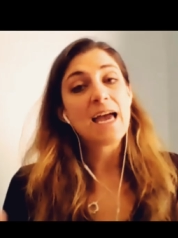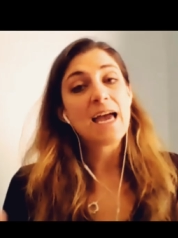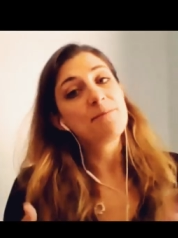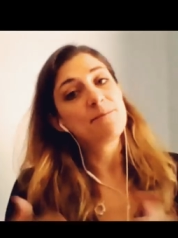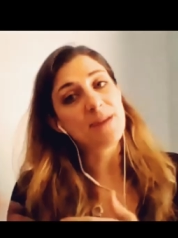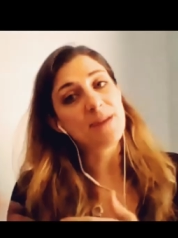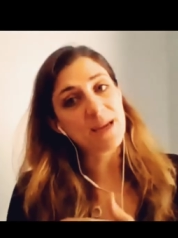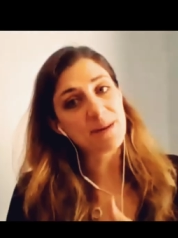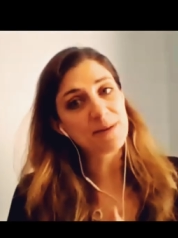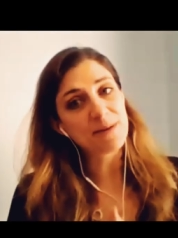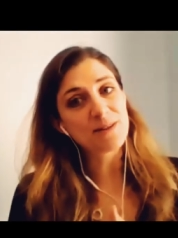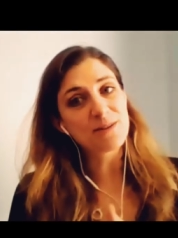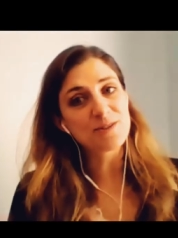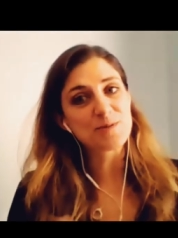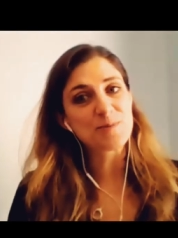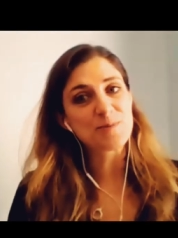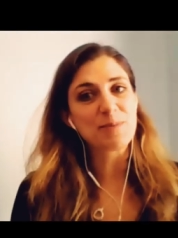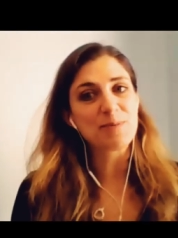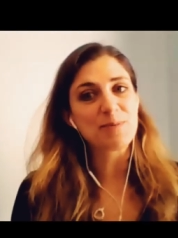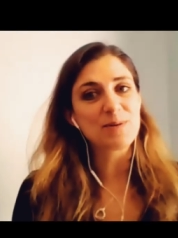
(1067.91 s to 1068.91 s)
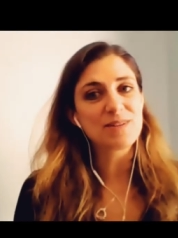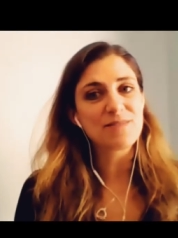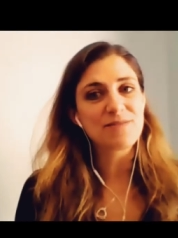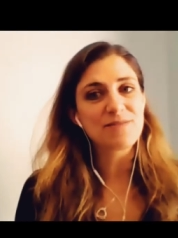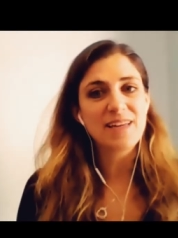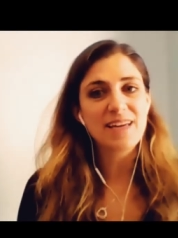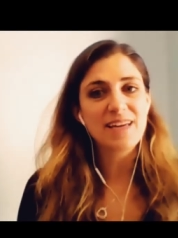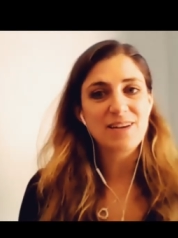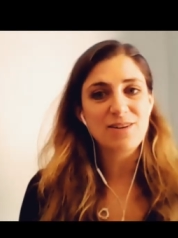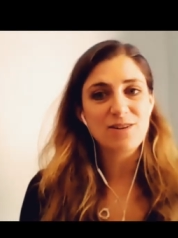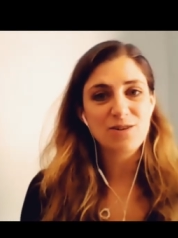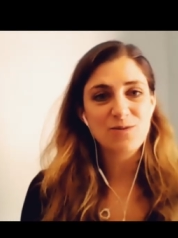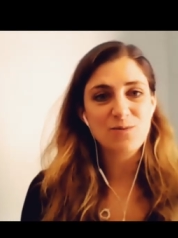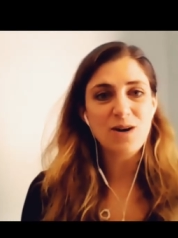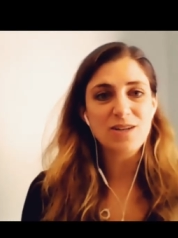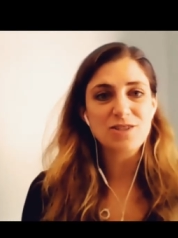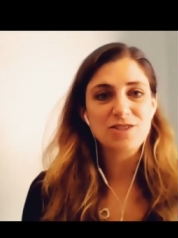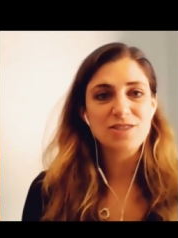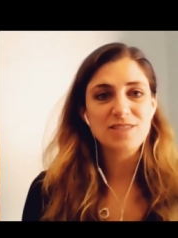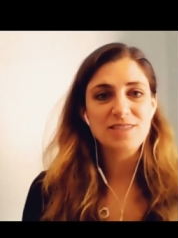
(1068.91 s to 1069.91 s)
Maybe those people, if they could
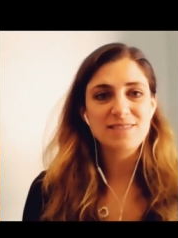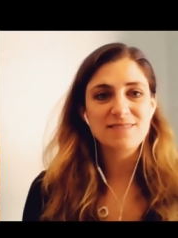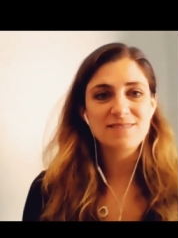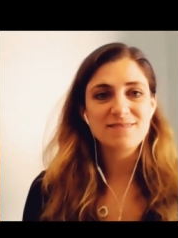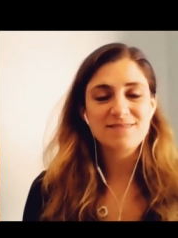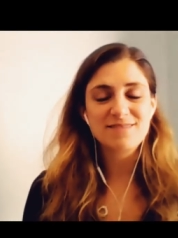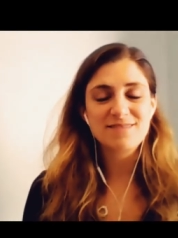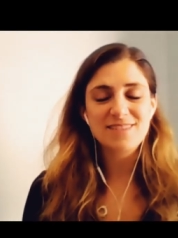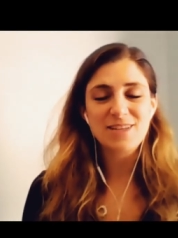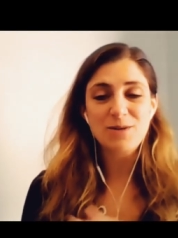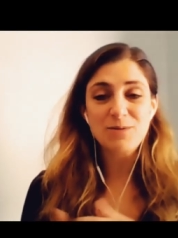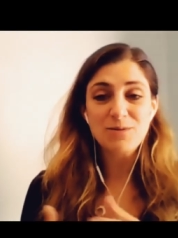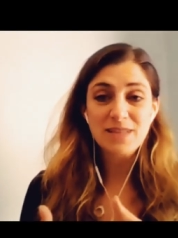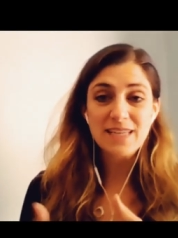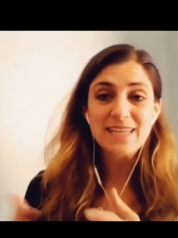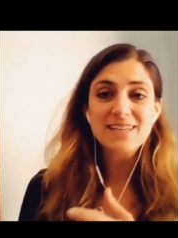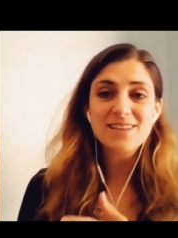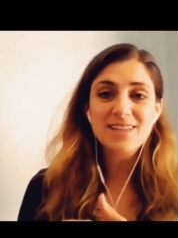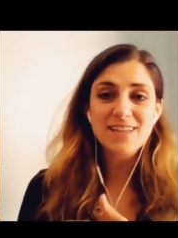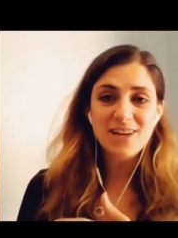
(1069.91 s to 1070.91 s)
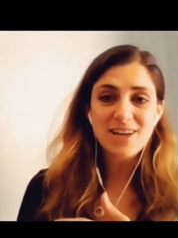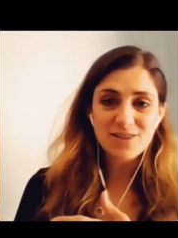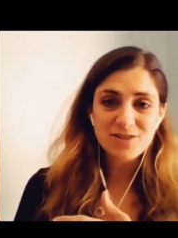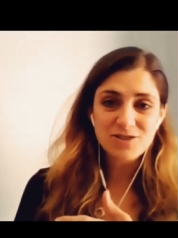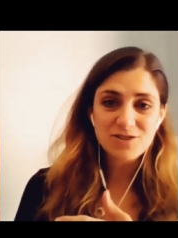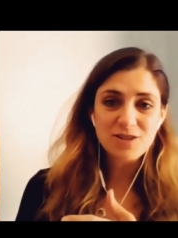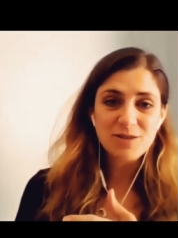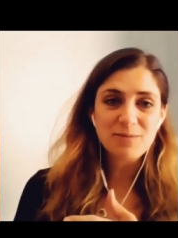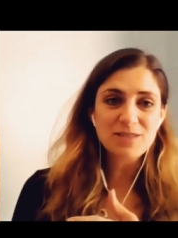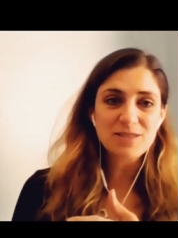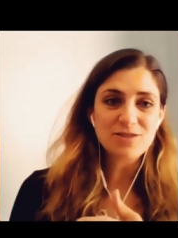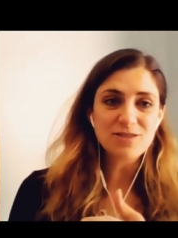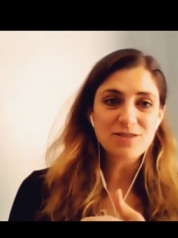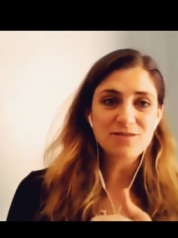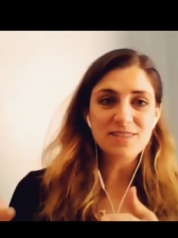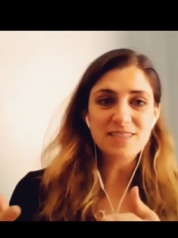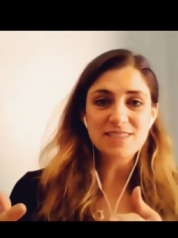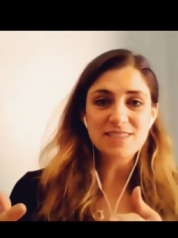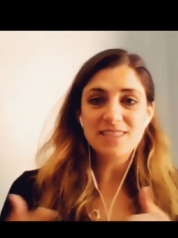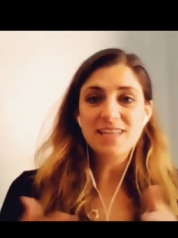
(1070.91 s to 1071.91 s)
watch it, legally on a streaming
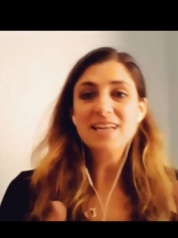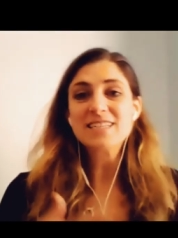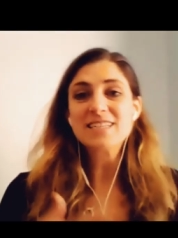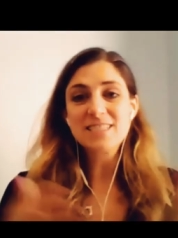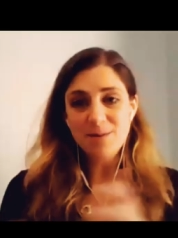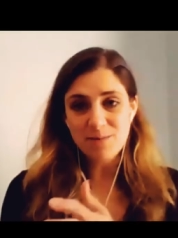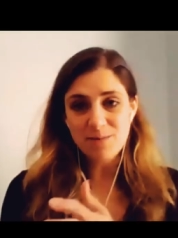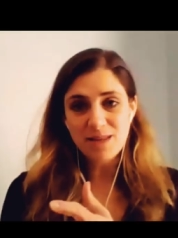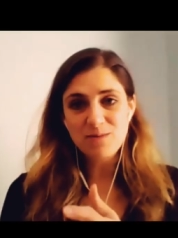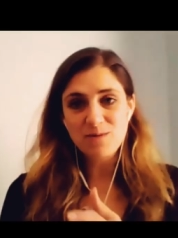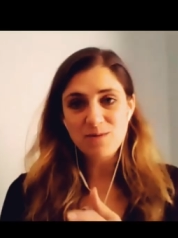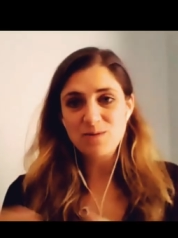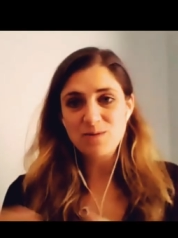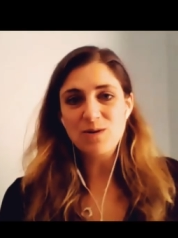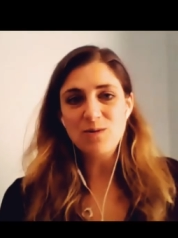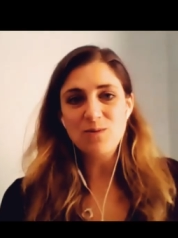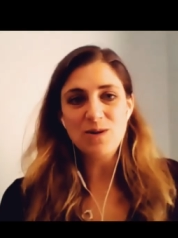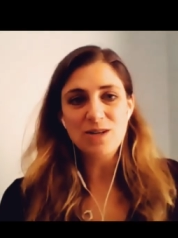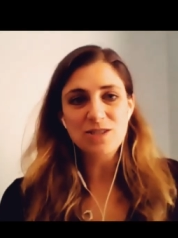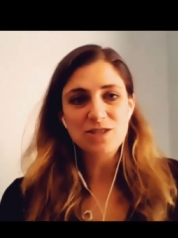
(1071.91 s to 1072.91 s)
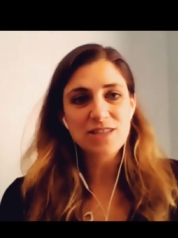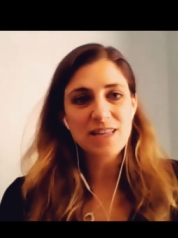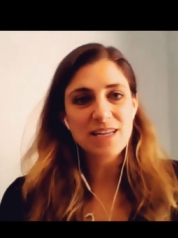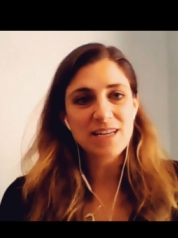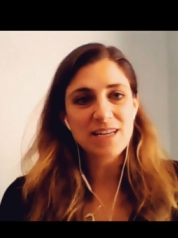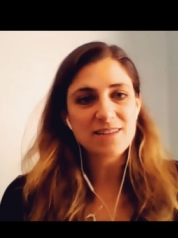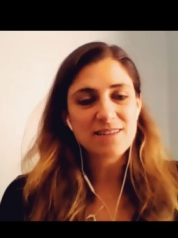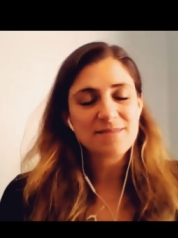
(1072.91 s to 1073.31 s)
service, some of them would go watch it there.